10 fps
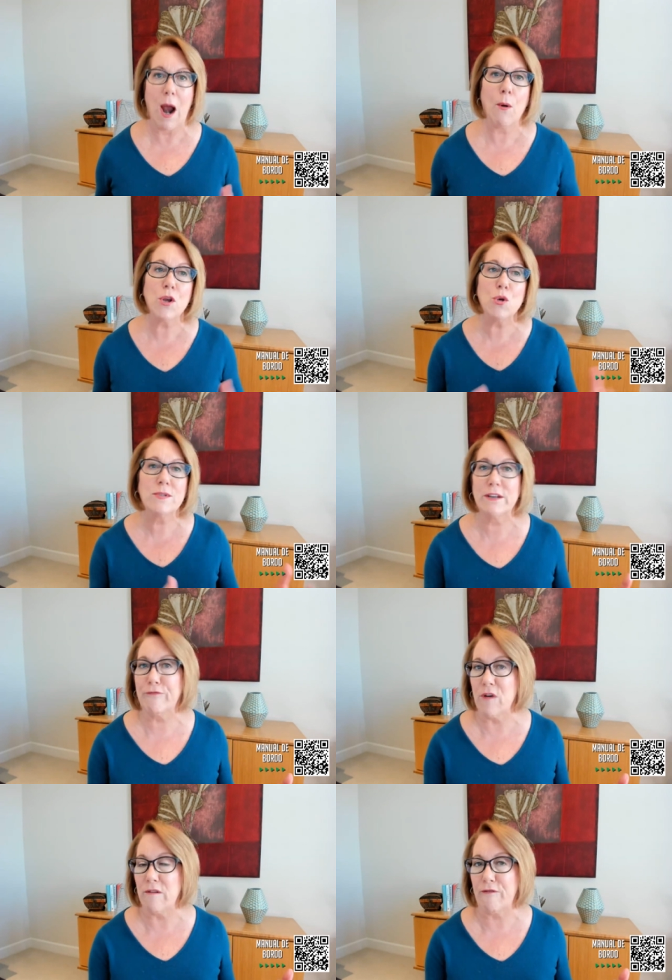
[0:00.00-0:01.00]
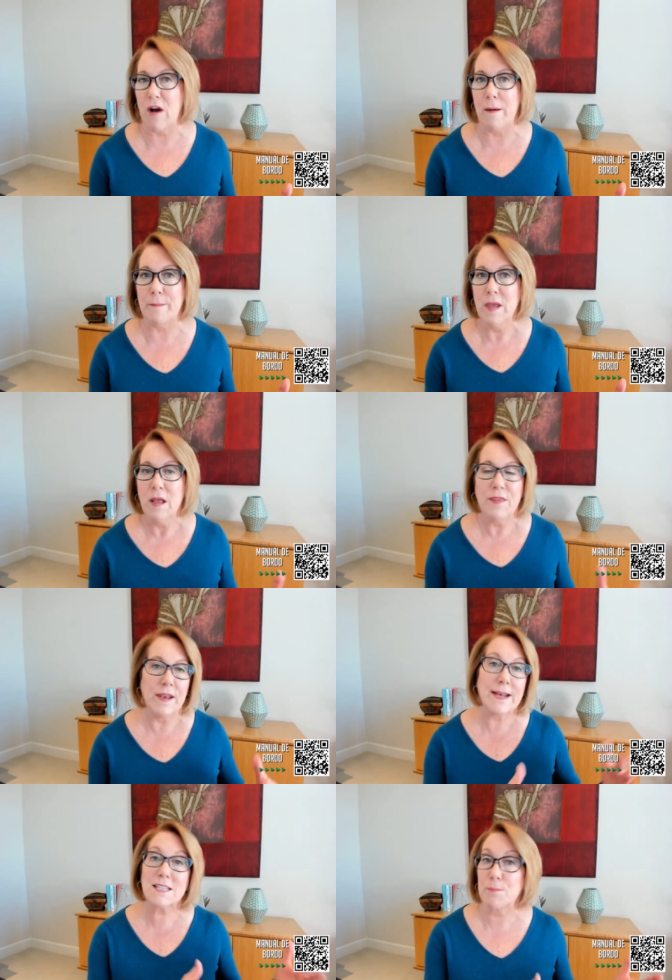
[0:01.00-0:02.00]
How are you different from
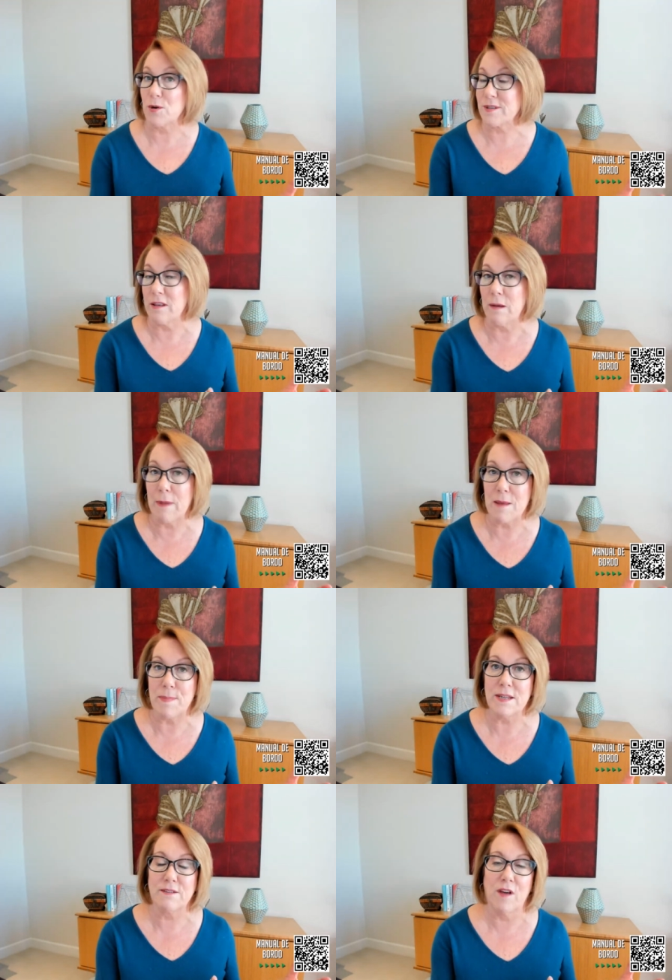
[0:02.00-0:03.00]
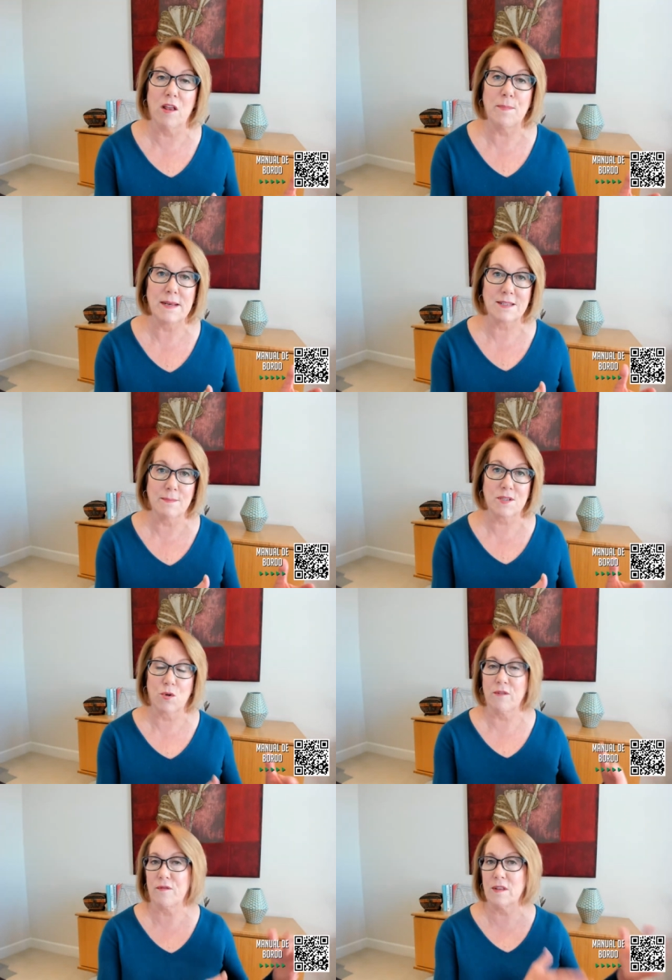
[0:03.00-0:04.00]
the next person that might be developing some
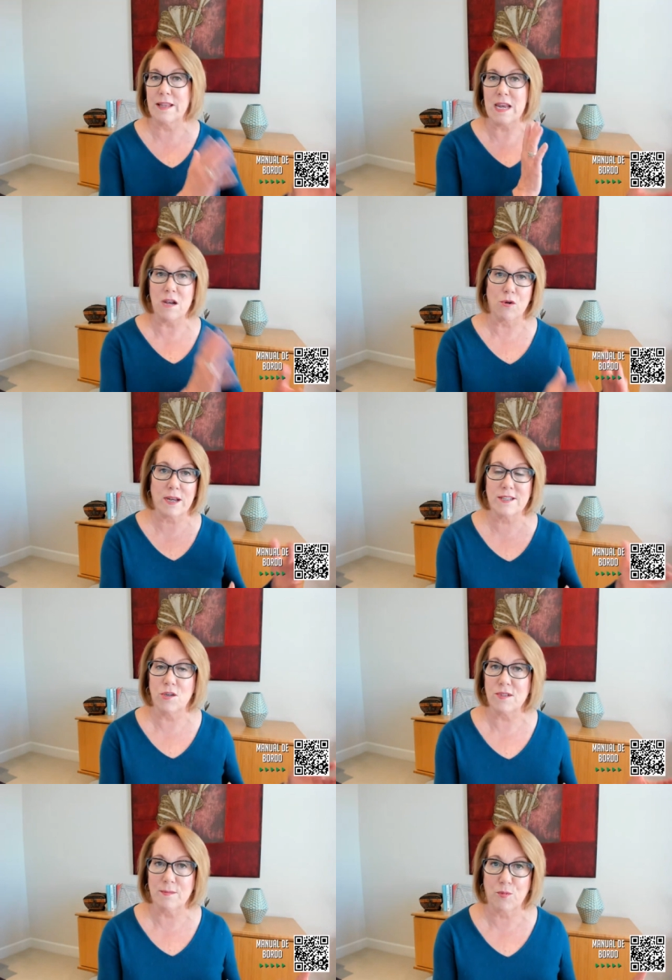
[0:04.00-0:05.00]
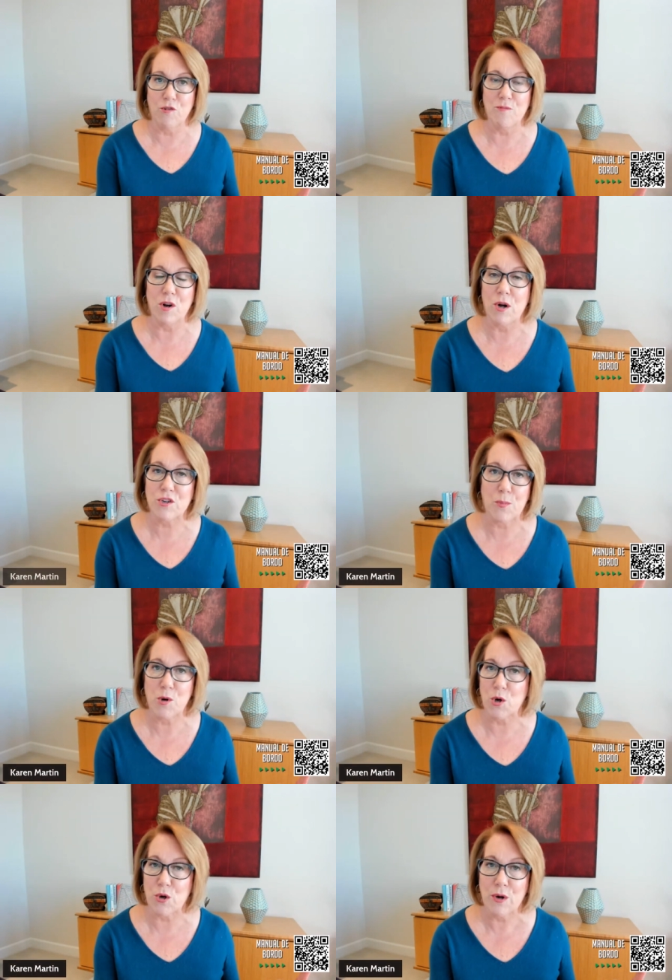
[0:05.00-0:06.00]
sort of lean or continuous improvement
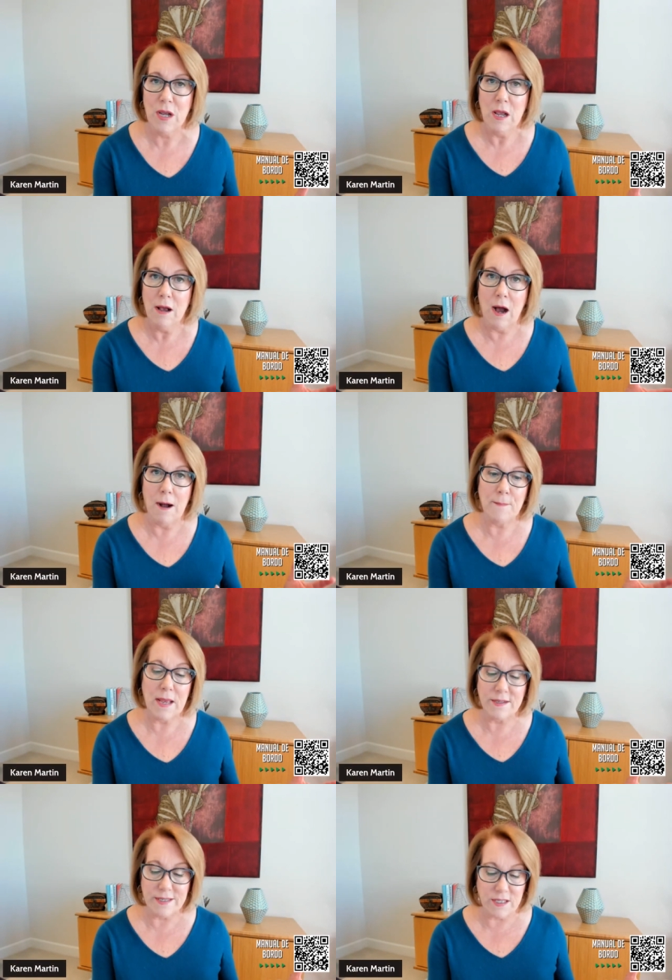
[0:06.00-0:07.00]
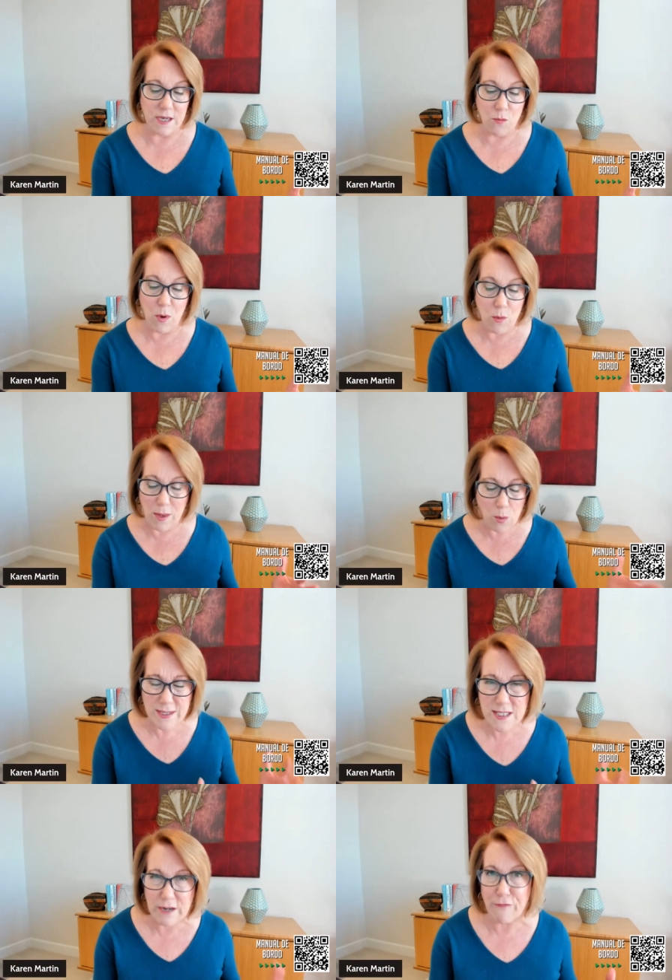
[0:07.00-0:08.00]
entrepreneur entity?
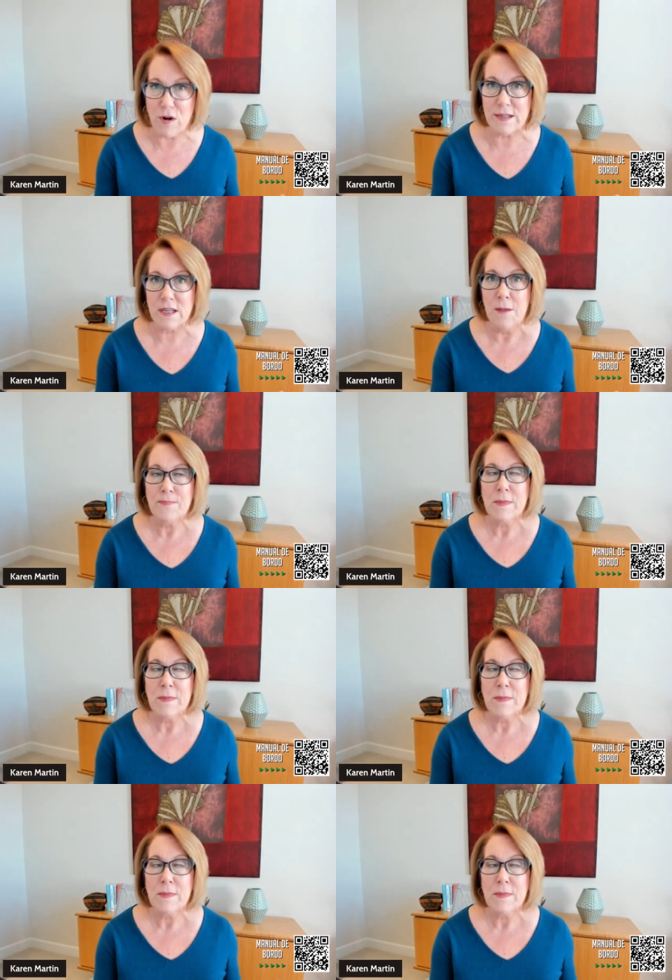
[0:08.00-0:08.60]
What's different?